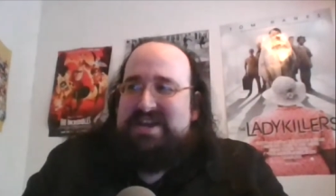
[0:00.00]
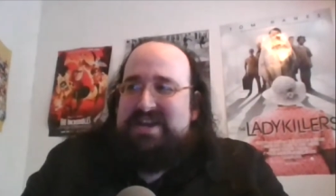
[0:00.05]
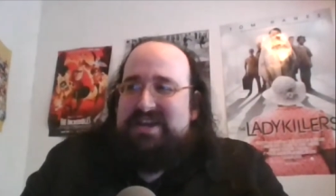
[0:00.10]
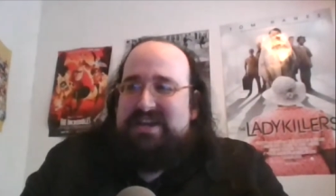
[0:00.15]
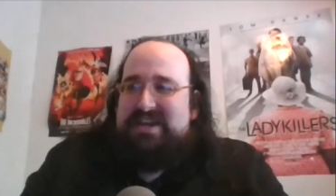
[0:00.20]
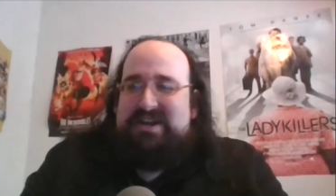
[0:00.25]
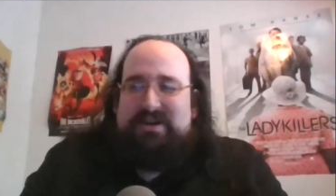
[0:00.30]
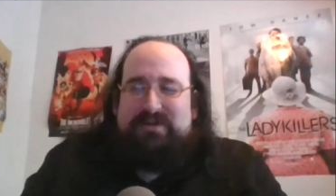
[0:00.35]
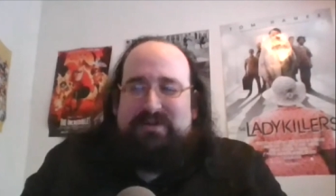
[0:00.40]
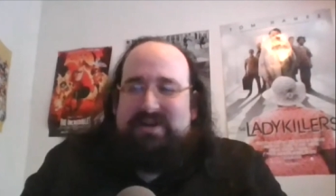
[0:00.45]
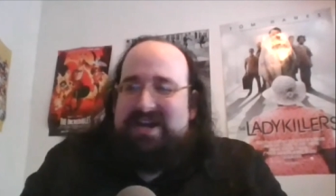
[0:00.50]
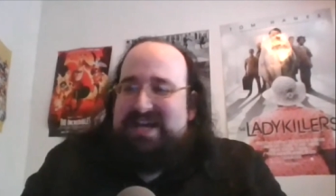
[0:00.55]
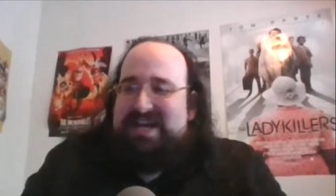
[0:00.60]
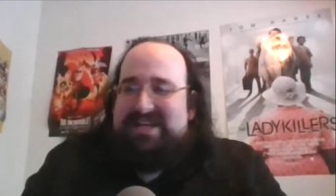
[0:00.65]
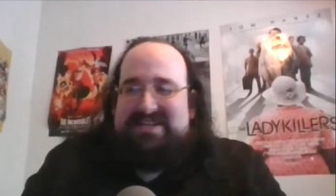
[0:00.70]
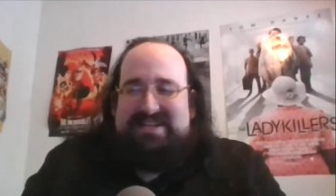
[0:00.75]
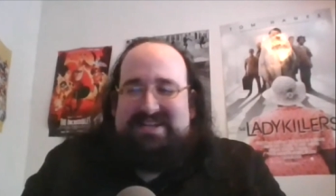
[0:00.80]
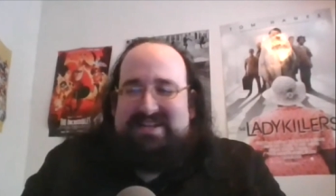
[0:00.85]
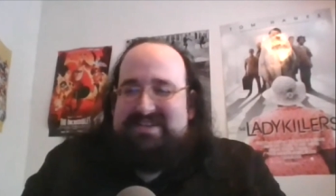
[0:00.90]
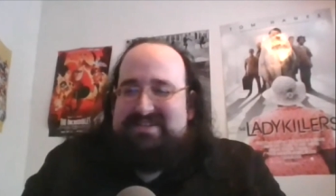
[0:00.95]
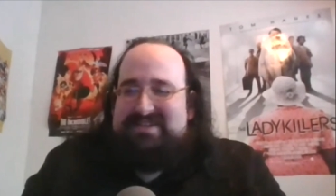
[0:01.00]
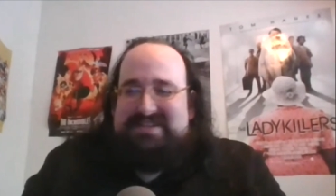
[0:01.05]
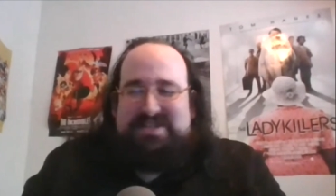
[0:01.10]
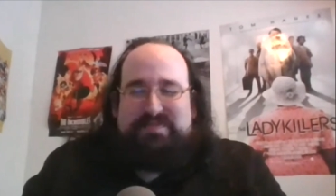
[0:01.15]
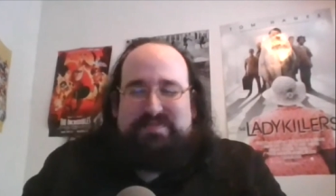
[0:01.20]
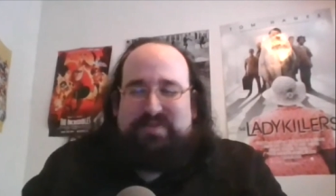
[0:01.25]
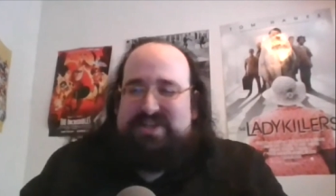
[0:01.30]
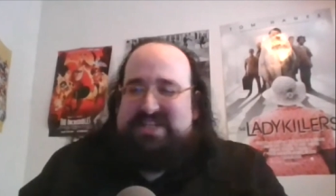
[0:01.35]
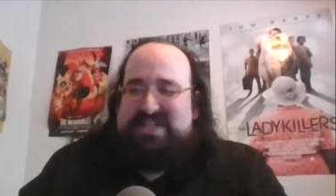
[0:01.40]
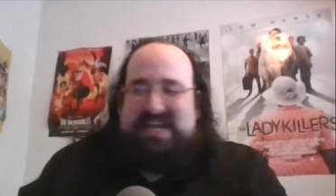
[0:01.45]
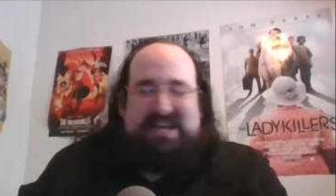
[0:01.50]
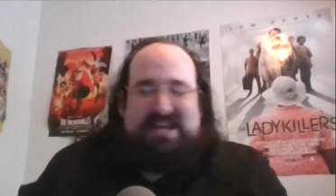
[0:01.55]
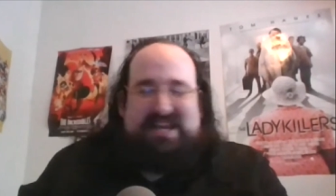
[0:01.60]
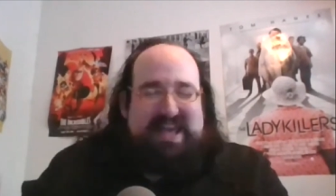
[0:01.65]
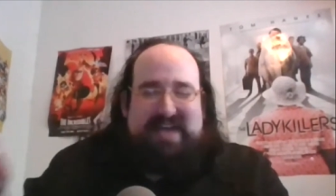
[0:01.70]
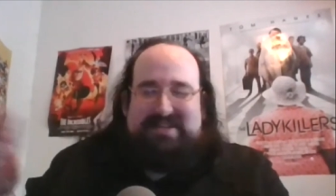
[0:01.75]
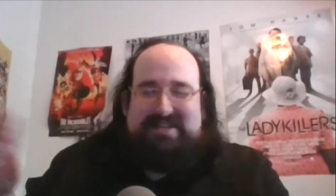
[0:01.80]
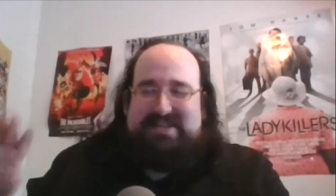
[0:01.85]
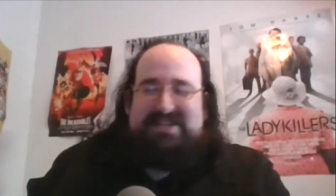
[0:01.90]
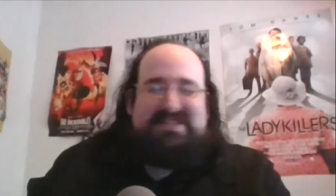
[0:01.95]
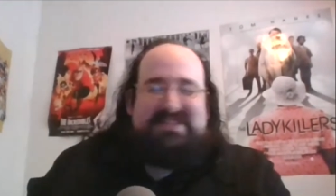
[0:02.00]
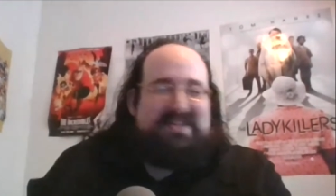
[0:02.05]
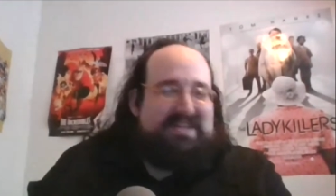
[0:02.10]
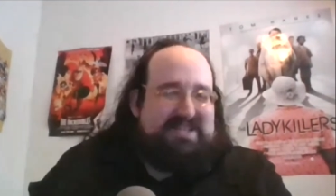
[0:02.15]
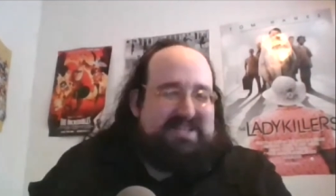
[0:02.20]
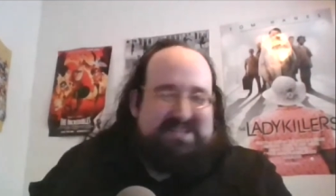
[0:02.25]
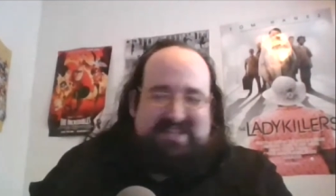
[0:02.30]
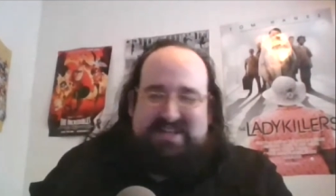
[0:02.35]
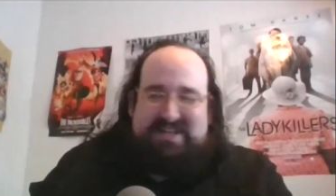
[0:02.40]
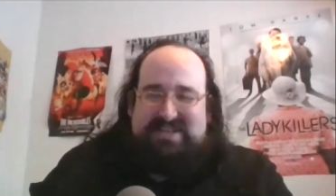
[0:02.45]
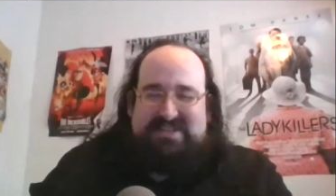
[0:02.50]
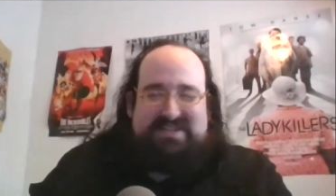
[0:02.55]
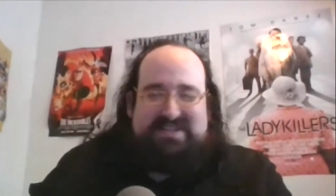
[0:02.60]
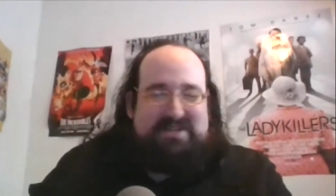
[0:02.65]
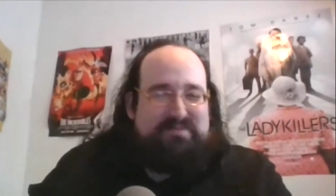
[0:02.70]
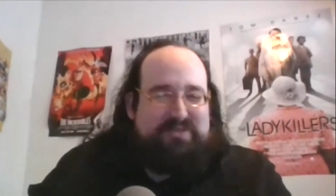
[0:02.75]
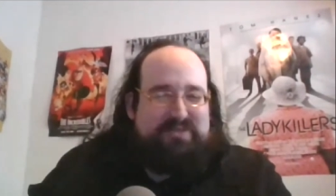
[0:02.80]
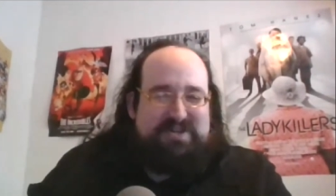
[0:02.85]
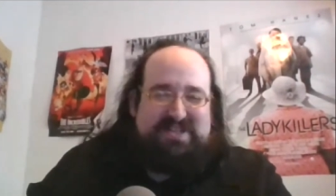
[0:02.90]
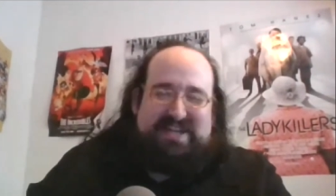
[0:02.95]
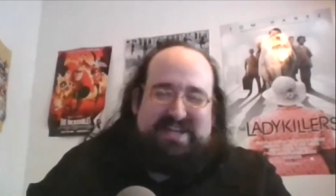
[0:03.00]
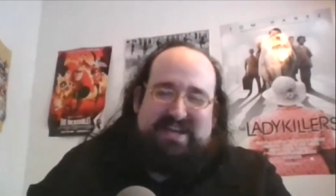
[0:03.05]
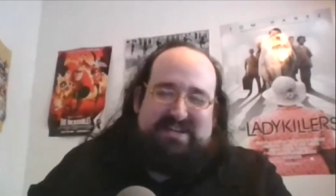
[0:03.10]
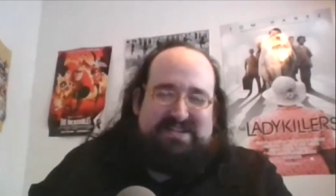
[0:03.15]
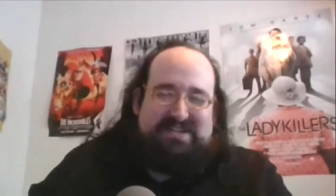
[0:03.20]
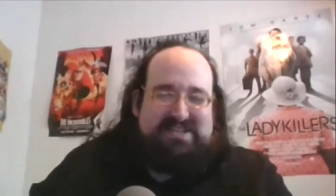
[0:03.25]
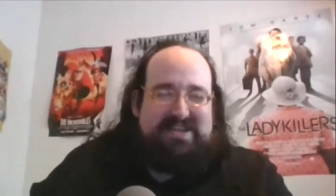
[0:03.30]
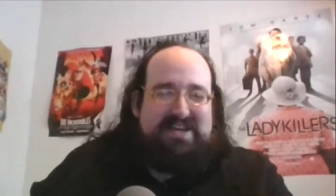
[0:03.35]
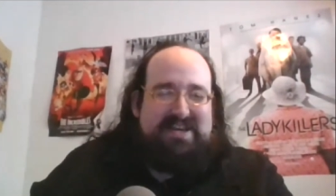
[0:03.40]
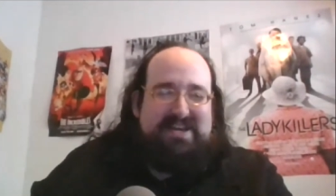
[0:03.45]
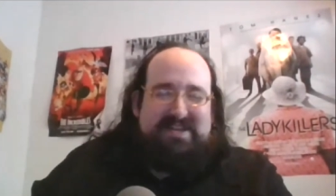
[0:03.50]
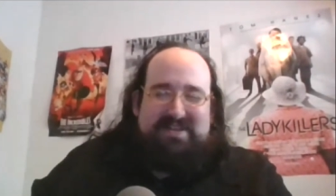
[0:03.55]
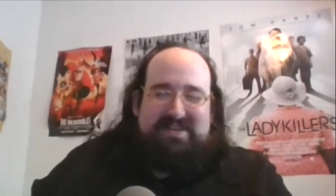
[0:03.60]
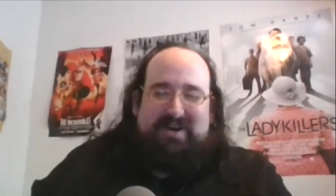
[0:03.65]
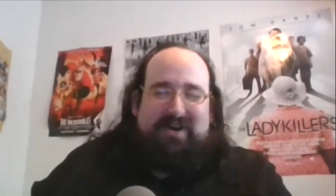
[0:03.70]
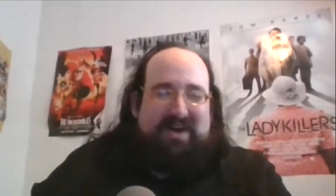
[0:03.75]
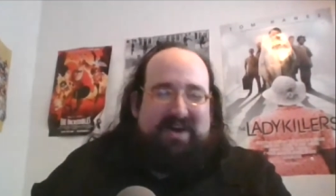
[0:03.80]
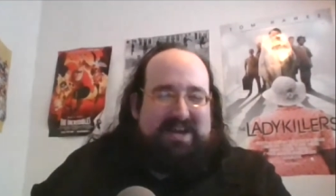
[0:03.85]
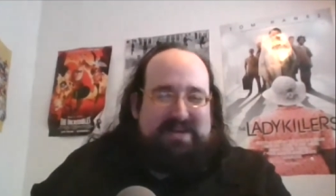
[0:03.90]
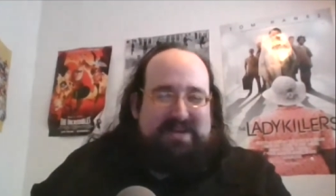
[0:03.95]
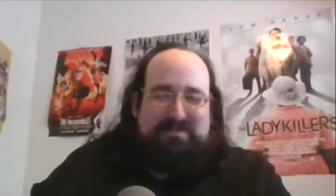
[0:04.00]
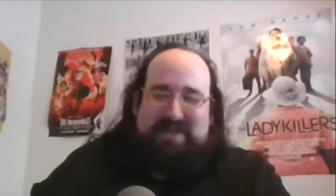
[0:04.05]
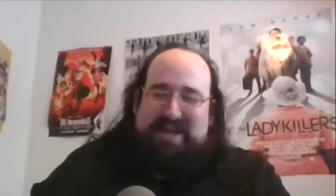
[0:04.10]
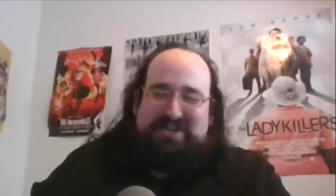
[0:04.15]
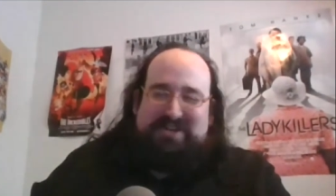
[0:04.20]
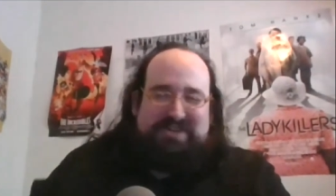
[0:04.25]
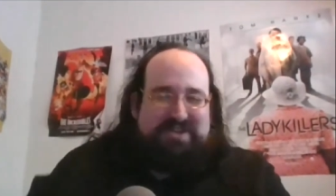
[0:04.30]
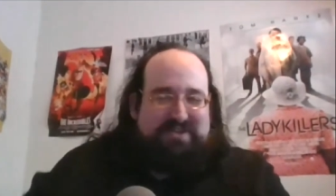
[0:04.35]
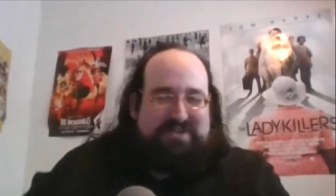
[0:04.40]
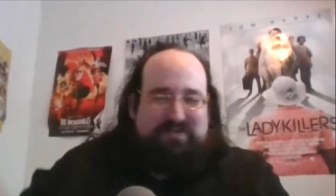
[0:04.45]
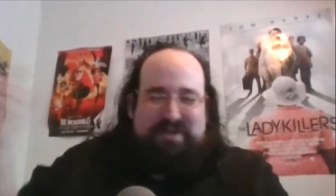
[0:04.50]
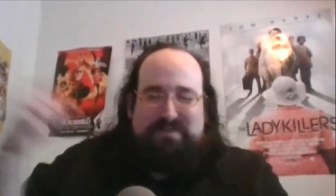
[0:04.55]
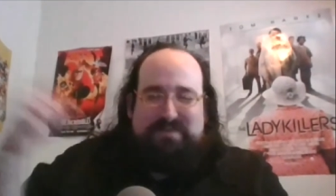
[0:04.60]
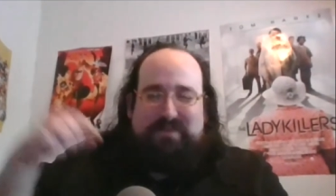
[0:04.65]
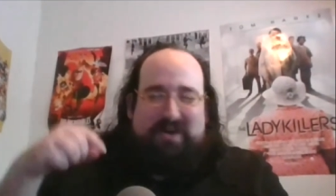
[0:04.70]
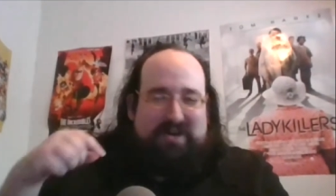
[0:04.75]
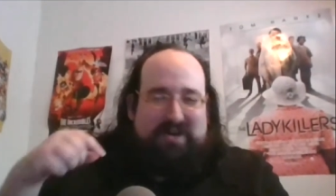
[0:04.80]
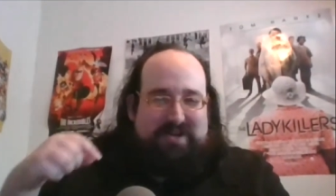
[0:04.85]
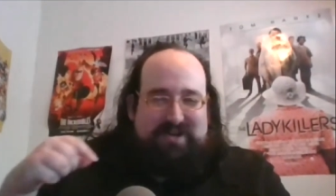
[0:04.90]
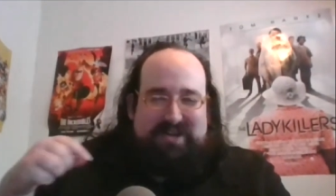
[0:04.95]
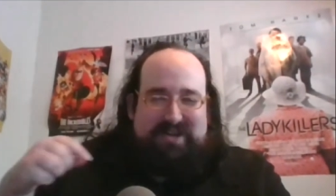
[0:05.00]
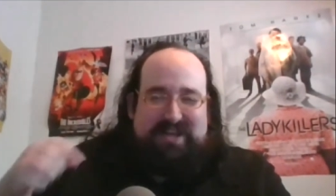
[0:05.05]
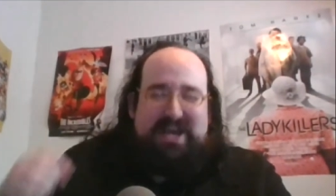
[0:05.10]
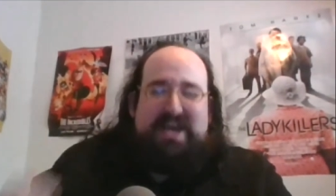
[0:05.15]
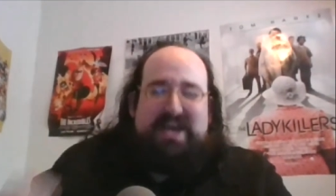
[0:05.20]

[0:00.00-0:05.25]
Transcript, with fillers: You know what? Eh, just pretend that doesn't exist and pretend the haunted just mansion three parter.